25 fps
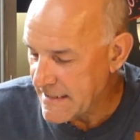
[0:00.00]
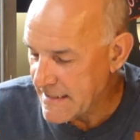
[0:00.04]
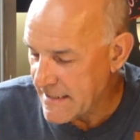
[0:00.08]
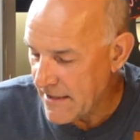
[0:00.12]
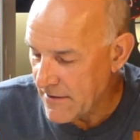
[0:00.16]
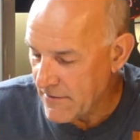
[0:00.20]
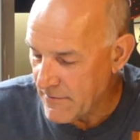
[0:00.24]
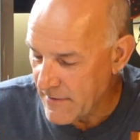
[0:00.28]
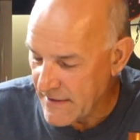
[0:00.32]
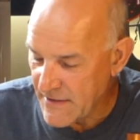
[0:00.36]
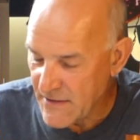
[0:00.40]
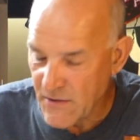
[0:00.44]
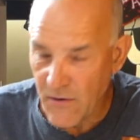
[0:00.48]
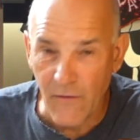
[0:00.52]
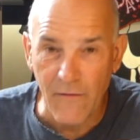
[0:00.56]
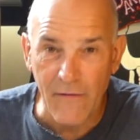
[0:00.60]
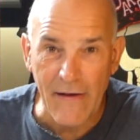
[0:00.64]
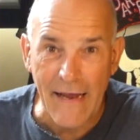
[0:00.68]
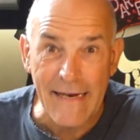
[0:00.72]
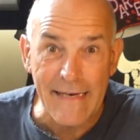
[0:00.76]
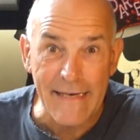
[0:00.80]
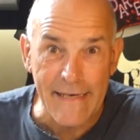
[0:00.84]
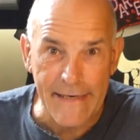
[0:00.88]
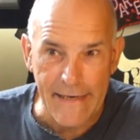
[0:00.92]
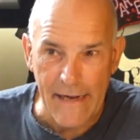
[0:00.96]
So it sort of
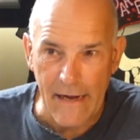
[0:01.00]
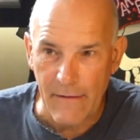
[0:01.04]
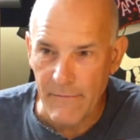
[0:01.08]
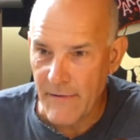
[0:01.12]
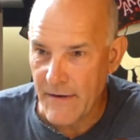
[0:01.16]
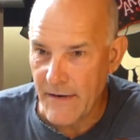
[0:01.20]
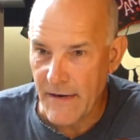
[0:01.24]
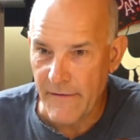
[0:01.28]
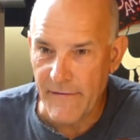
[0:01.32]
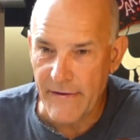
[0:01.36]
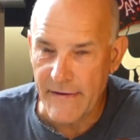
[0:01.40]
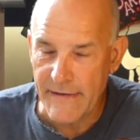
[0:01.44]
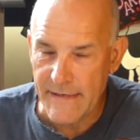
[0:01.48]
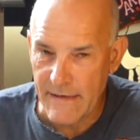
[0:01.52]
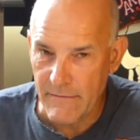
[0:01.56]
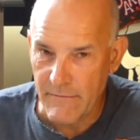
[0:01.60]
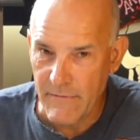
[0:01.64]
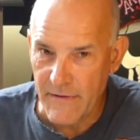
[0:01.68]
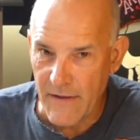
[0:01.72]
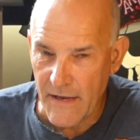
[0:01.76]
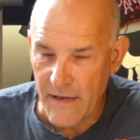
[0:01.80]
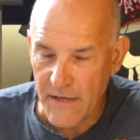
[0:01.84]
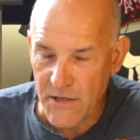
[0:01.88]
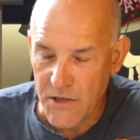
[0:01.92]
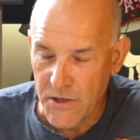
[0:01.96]
ended up that I've ended up
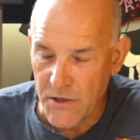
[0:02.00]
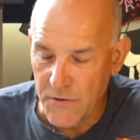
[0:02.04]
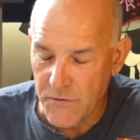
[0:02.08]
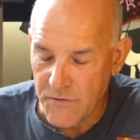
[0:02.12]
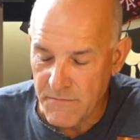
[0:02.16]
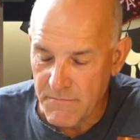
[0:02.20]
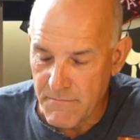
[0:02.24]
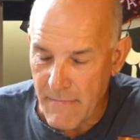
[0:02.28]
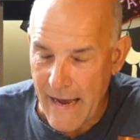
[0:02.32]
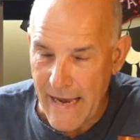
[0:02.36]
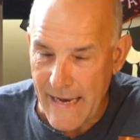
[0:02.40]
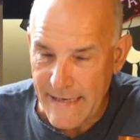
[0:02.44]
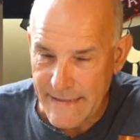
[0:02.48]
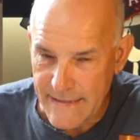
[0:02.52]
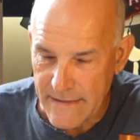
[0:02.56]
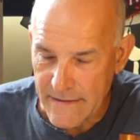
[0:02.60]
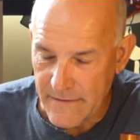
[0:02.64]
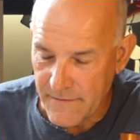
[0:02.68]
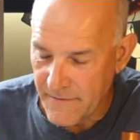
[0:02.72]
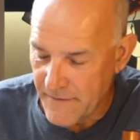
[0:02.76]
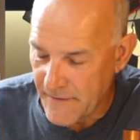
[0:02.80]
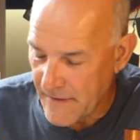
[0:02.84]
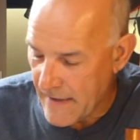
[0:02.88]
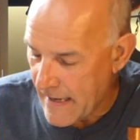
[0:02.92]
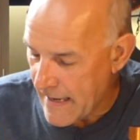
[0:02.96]
with a huge
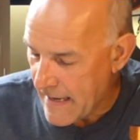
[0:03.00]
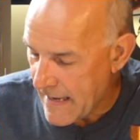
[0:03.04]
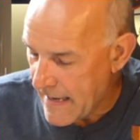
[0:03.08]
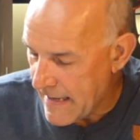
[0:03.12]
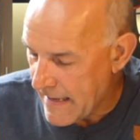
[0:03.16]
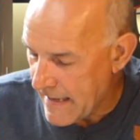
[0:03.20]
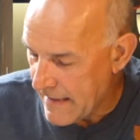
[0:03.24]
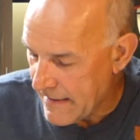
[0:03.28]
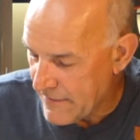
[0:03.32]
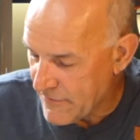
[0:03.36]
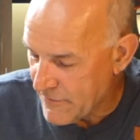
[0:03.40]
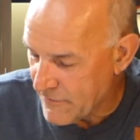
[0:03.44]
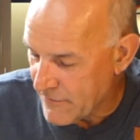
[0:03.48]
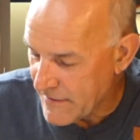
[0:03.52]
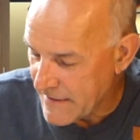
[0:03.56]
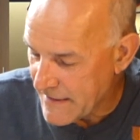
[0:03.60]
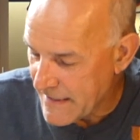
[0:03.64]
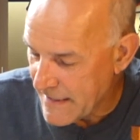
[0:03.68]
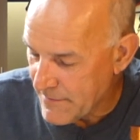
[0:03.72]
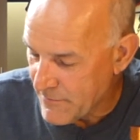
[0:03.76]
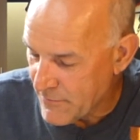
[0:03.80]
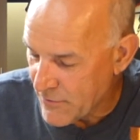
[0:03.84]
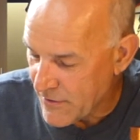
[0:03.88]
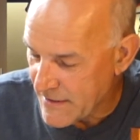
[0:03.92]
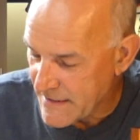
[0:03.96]
massive 3D
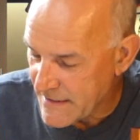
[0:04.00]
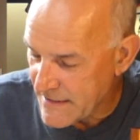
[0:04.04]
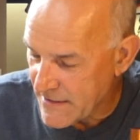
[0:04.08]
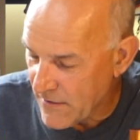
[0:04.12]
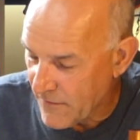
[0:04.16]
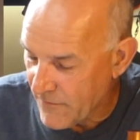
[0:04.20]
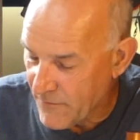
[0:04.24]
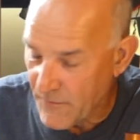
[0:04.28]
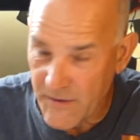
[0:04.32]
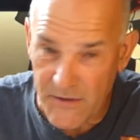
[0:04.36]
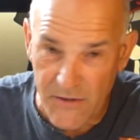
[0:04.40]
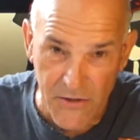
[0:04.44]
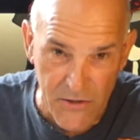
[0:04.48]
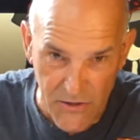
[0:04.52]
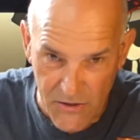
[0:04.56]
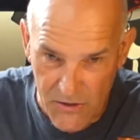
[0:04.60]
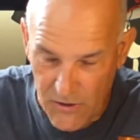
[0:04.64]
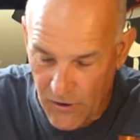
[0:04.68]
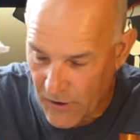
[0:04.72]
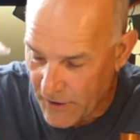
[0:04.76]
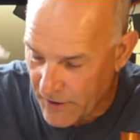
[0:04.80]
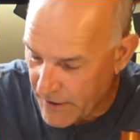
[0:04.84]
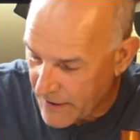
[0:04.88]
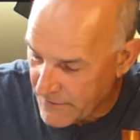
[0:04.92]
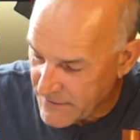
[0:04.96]
print stuff, which has
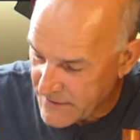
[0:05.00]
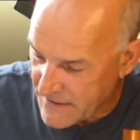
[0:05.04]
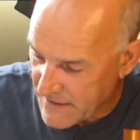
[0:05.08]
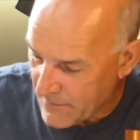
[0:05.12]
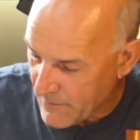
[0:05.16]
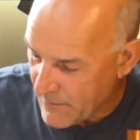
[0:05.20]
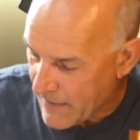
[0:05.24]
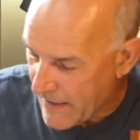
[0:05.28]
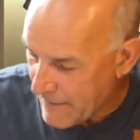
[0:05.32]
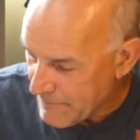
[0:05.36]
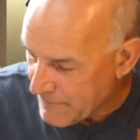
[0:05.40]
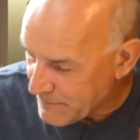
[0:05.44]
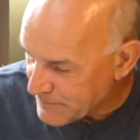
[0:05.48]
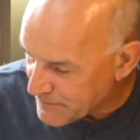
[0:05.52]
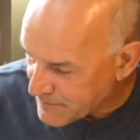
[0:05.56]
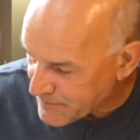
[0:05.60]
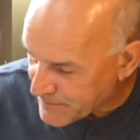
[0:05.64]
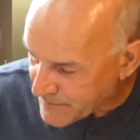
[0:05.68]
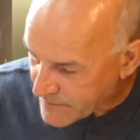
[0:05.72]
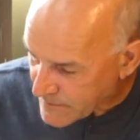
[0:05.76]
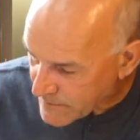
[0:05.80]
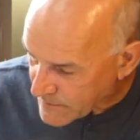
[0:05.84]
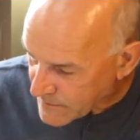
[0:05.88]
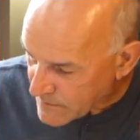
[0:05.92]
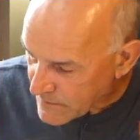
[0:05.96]
got to go somewhere.
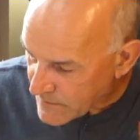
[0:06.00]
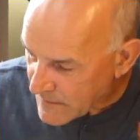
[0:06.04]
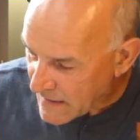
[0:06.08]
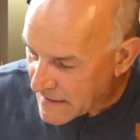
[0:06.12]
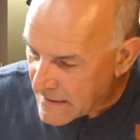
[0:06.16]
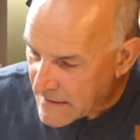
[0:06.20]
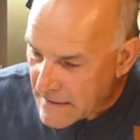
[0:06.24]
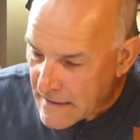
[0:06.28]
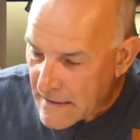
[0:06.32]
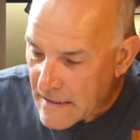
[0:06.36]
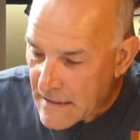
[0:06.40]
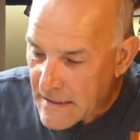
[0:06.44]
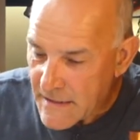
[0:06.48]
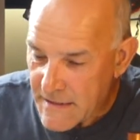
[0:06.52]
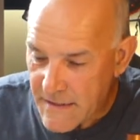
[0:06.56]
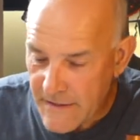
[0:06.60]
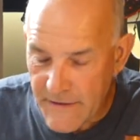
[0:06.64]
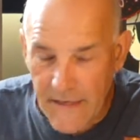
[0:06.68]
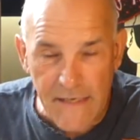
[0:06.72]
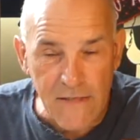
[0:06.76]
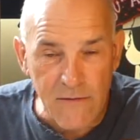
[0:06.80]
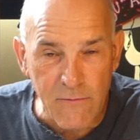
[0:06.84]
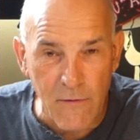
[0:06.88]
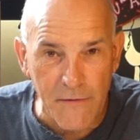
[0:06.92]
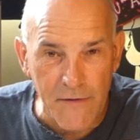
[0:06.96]
So
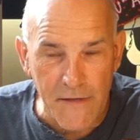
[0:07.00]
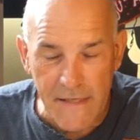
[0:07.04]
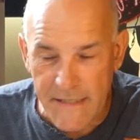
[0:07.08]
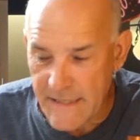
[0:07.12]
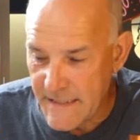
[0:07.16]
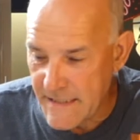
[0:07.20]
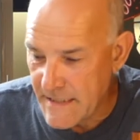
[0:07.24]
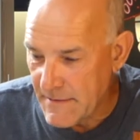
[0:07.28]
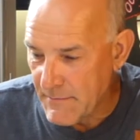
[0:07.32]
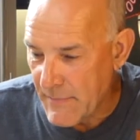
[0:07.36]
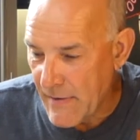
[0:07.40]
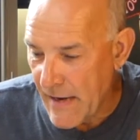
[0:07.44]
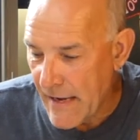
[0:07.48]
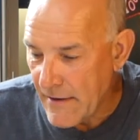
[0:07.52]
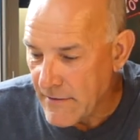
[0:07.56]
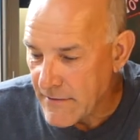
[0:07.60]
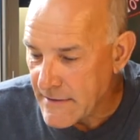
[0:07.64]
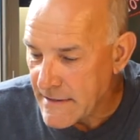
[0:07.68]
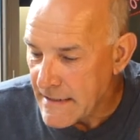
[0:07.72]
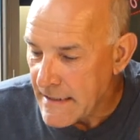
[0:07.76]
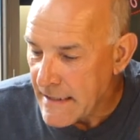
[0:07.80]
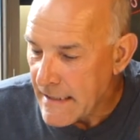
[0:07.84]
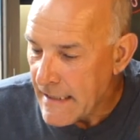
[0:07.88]
that's what this is about.